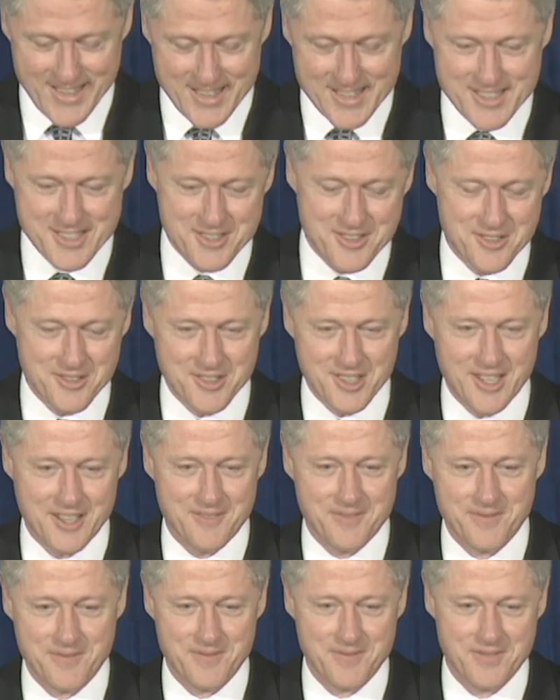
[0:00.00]

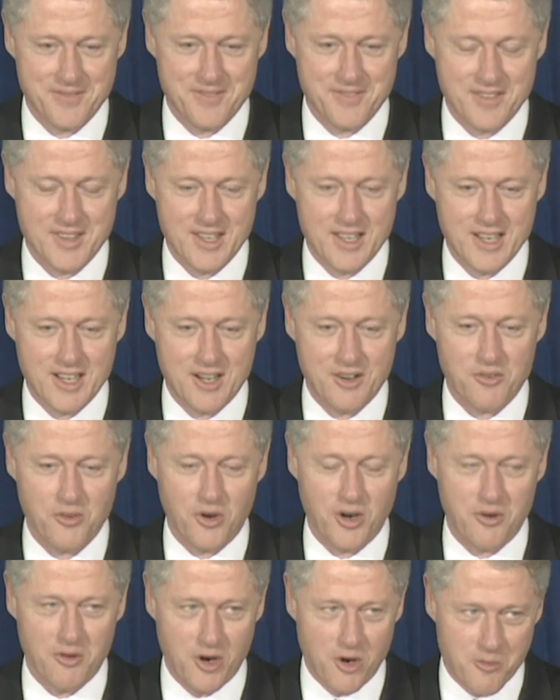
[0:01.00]
To
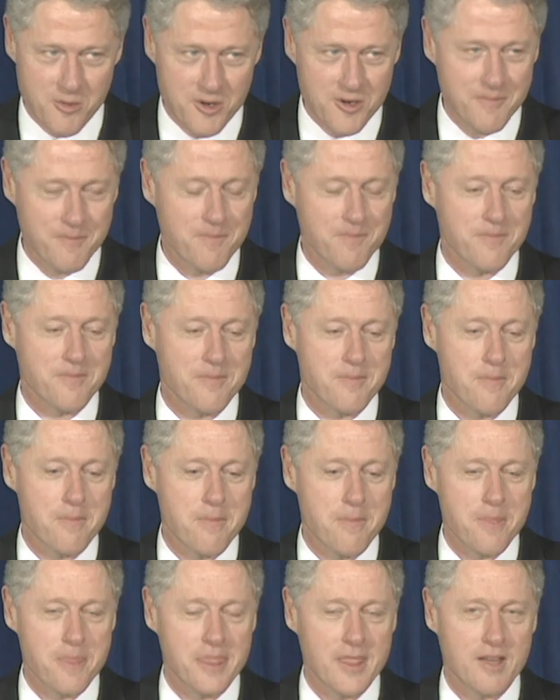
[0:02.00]
Roy Romer
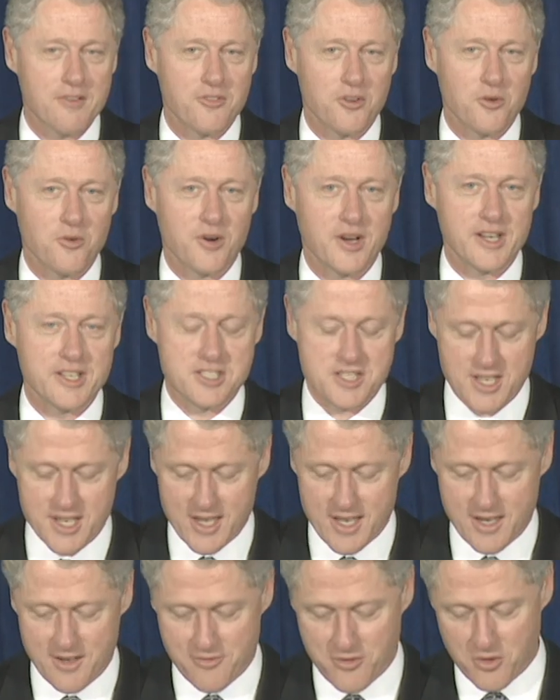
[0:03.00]
for what he
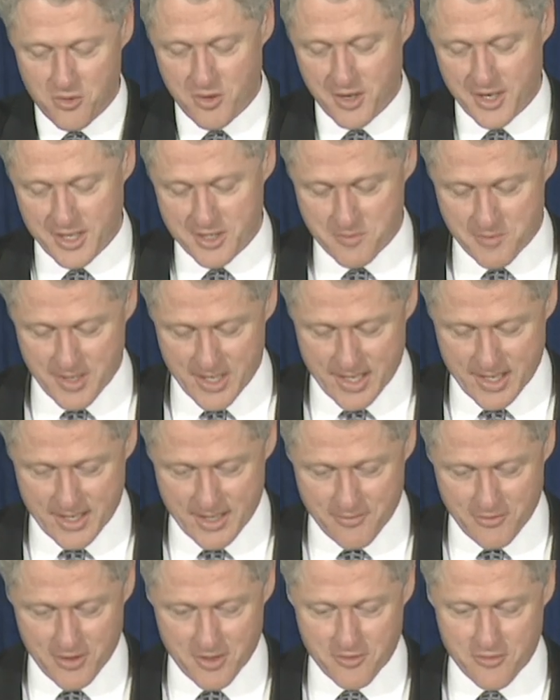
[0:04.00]
said and for what he's been
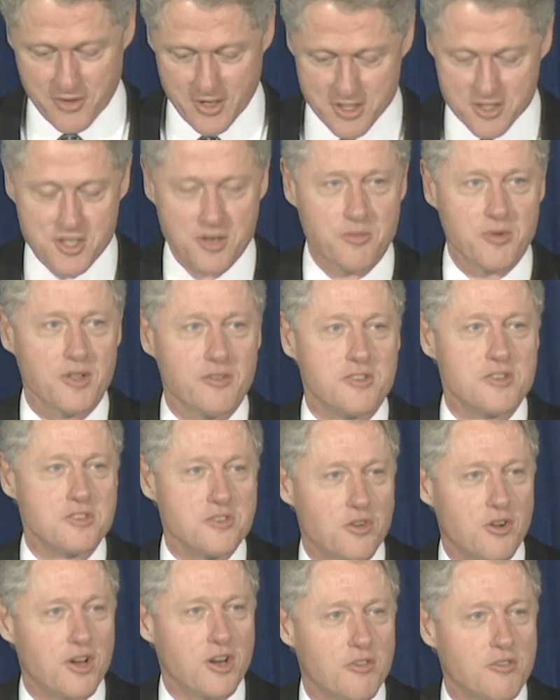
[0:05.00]
and for the friendship we've
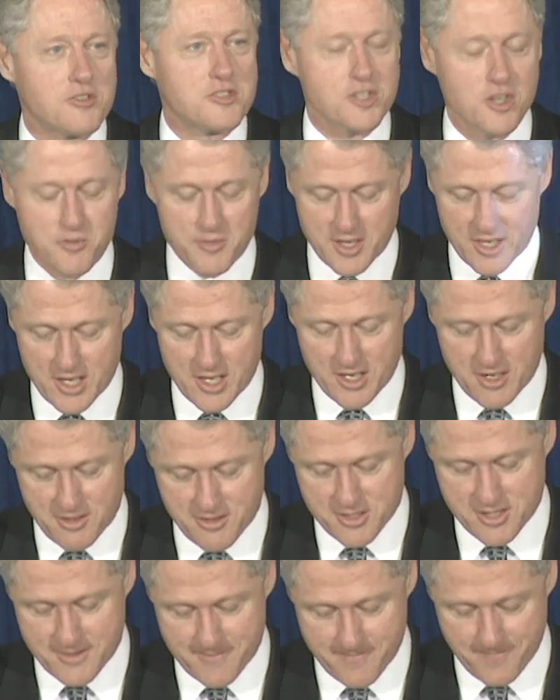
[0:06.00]
enjoyed over so many
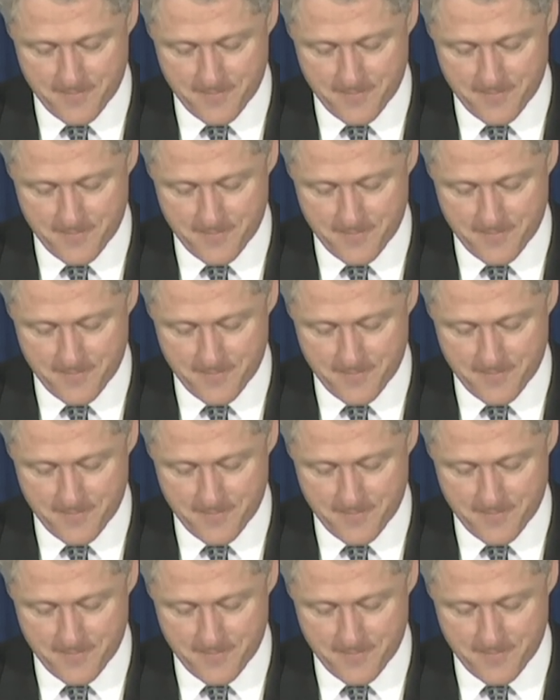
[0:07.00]
years.